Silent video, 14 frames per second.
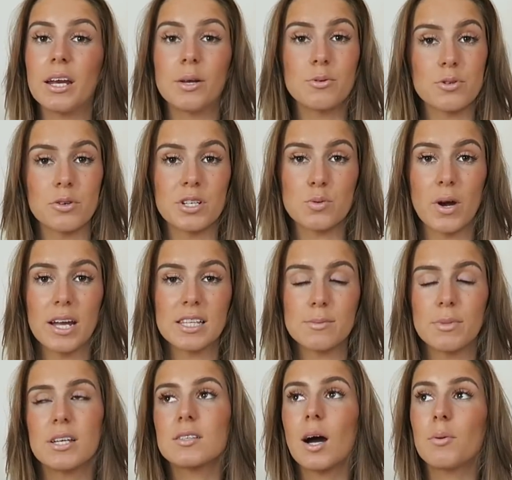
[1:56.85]
and it was on its way to
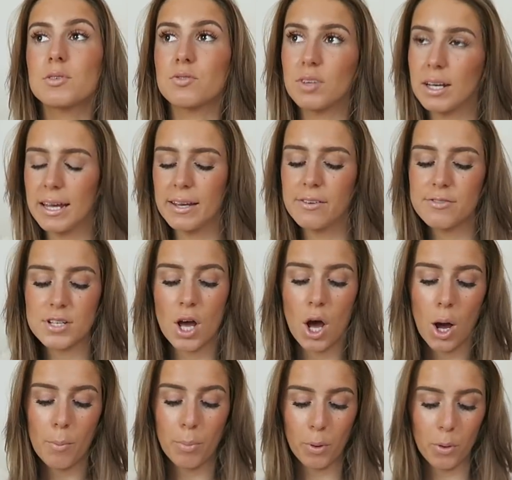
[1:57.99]
me so I was relieved
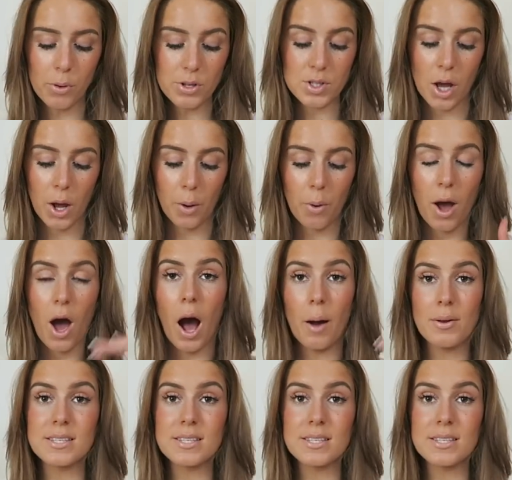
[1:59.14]
but also I